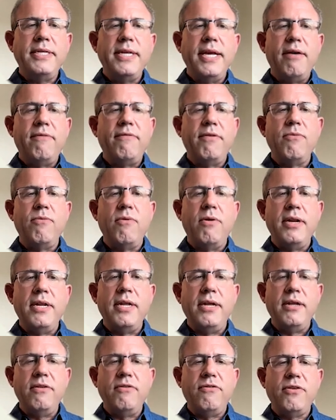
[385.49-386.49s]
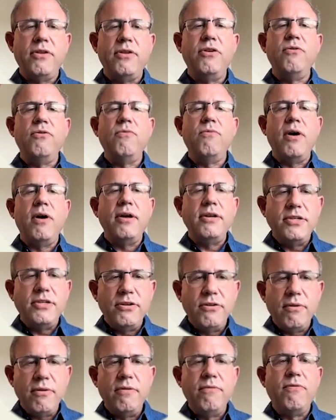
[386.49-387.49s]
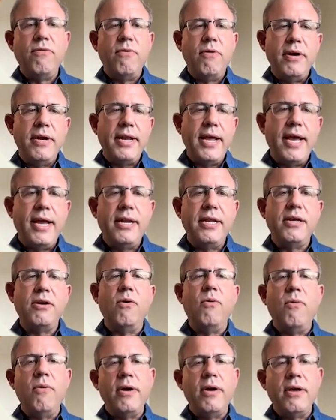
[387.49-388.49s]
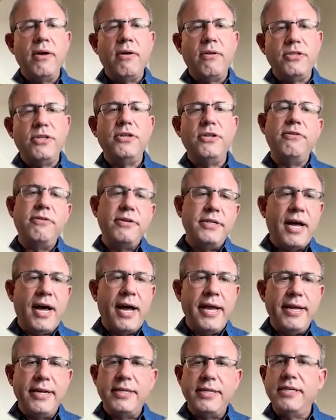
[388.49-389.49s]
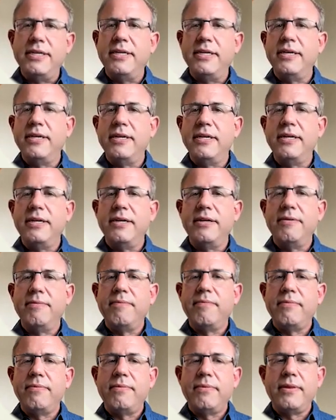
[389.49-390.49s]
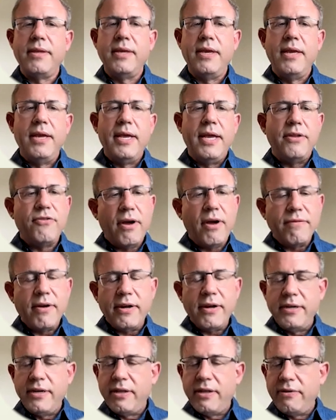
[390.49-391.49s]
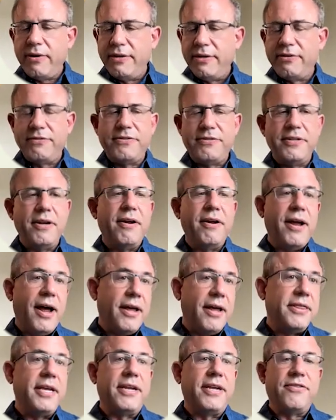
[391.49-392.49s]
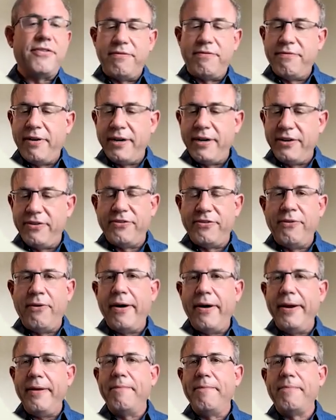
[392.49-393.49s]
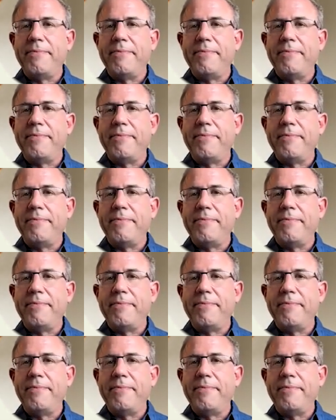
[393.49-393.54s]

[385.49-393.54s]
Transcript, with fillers: to everyone is you want to avoid adding oil to your diet. So, I've got another interesting, I think it's a funny story